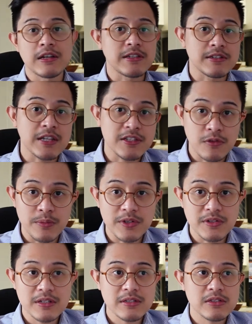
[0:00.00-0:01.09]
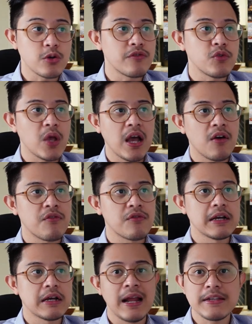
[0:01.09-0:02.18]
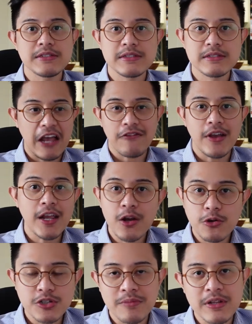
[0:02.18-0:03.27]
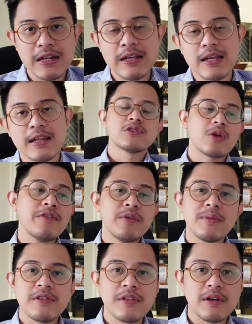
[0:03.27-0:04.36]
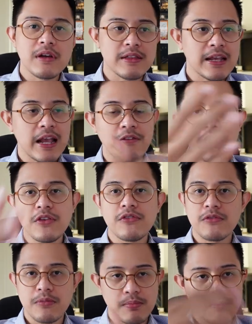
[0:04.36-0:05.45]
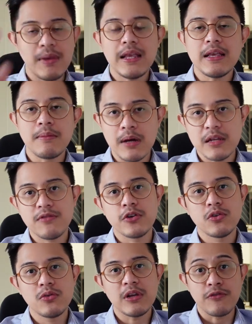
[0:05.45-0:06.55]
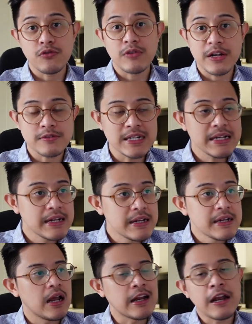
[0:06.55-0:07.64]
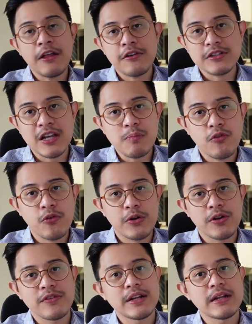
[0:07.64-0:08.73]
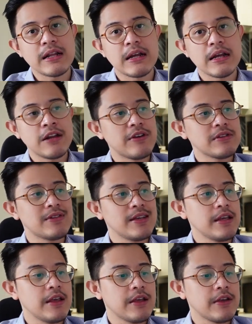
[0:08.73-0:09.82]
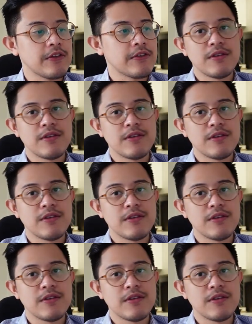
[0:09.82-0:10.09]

a successful business. So if you have a nice cafe or something like that, so every month the cafe is making money for you if you run it right. And another example for dividend investing is